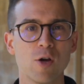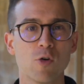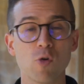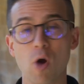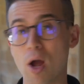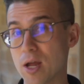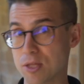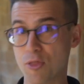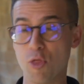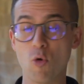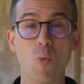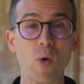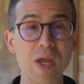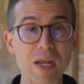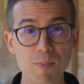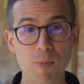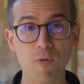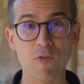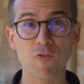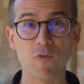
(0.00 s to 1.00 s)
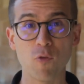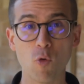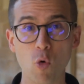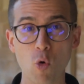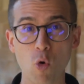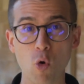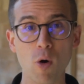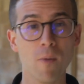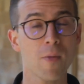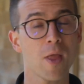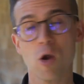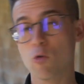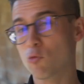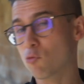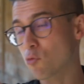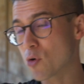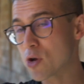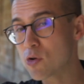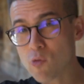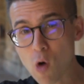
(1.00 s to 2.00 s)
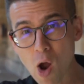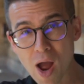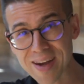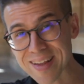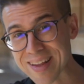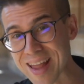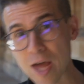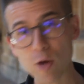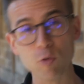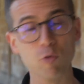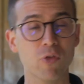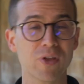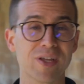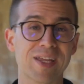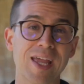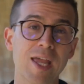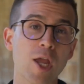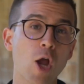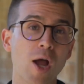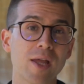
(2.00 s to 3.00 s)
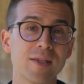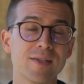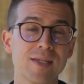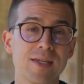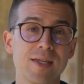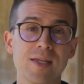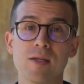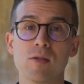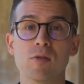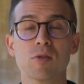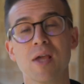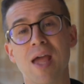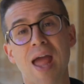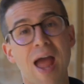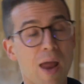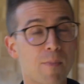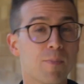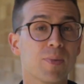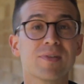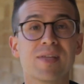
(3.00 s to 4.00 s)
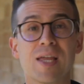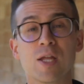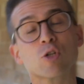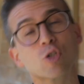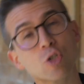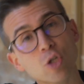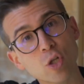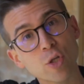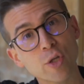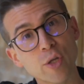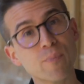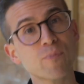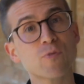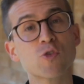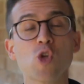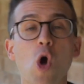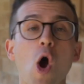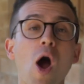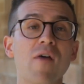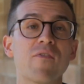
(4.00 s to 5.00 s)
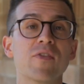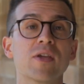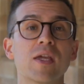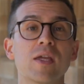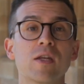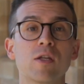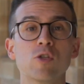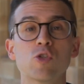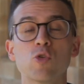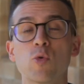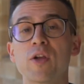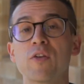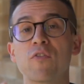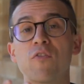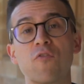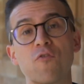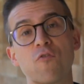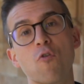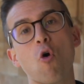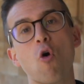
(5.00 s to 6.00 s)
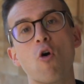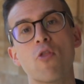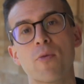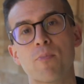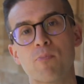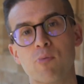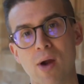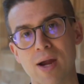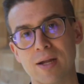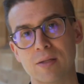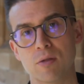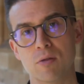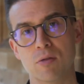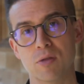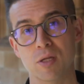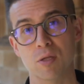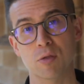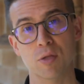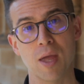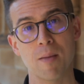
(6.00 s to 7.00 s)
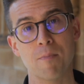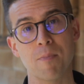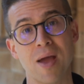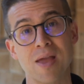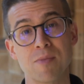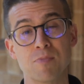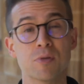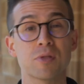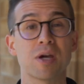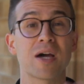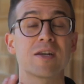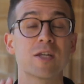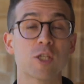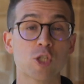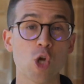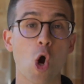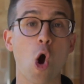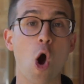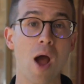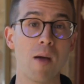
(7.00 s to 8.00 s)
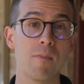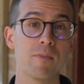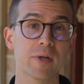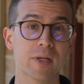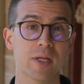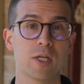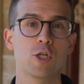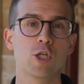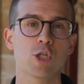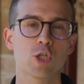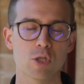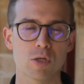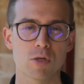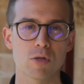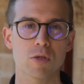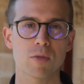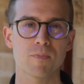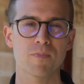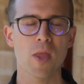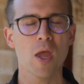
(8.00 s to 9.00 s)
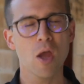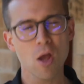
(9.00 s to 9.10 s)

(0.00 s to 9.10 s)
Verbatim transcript: Right, so the week before, rewriting out all the key ideas and potentially diving in and doing further practice exam papers under timed conditions.